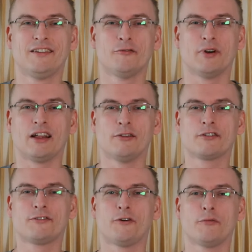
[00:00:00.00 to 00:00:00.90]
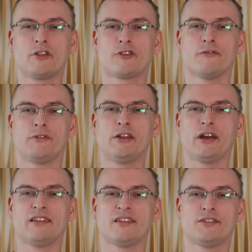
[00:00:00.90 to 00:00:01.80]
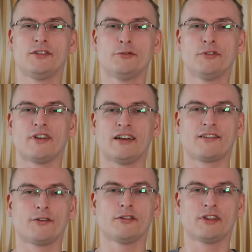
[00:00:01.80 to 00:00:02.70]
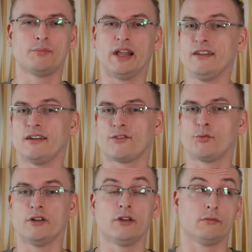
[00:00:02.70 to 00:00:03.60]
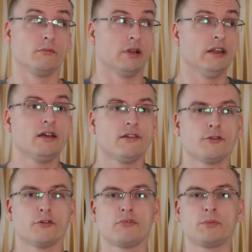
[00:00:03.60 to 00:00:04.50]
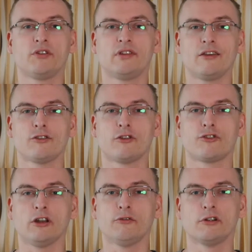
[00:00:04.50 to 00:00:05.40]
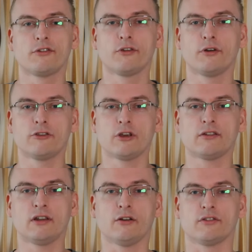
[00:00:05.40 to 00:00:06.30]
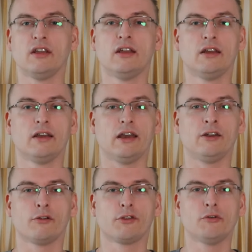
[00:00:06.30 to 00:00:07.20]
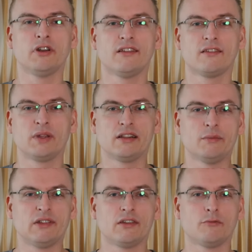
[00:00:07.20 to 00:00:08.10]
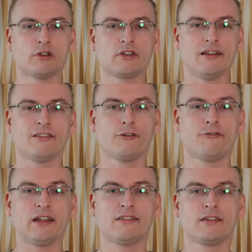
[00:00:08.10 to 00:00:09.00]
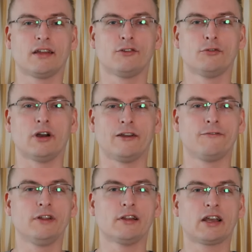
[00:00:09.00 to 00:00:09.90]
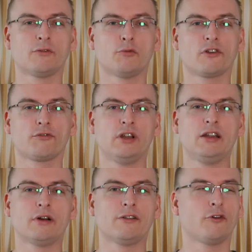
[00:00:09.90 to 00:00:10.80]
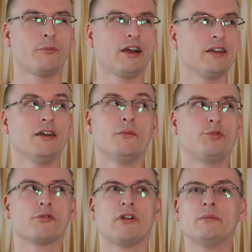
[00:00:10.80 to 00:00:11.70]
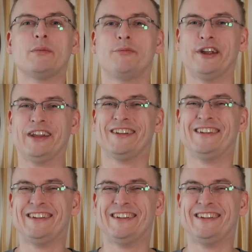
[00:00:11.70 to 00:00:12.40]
When I looked for which video editor to use, I saw that Blender has one, and Blender has a good reputation in general, so I checked it out. And although it is a bit limited in what kinds of effects it can do, I feel like it works really well for my programmer brain.